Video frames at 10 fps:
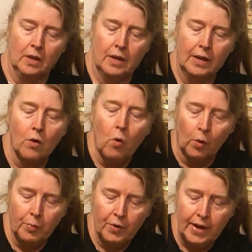
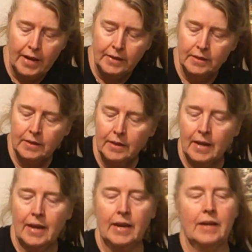incorporate,
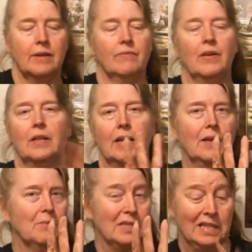and it felt like
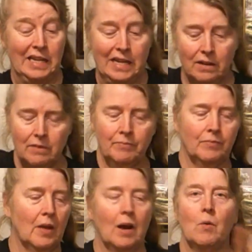it was cleaner.
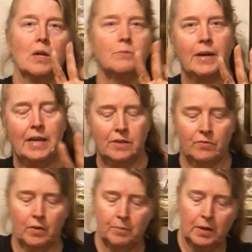I washed my hands
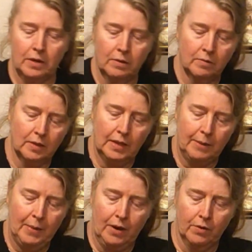from the clay
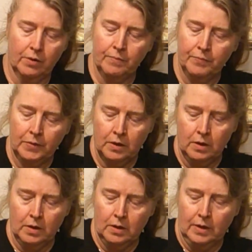powder.
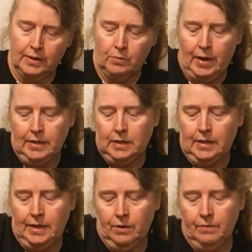That's why it's
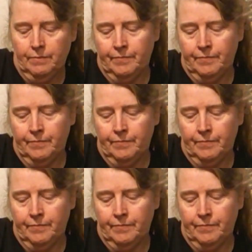cleaner.